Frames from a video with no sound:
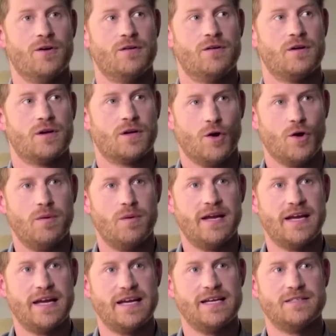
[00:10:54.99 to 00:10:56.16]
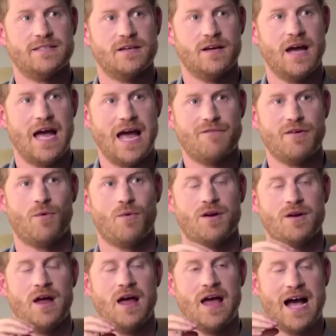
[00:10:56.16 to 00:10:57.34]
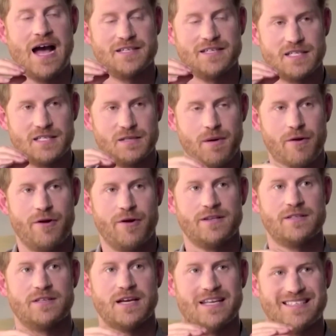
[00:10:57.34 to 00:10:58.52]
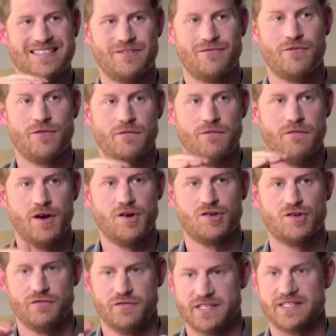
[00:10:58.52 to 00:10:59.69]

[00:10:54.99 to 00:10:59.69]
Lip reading: People will forgive almost anything if you just tell them the truth. They may be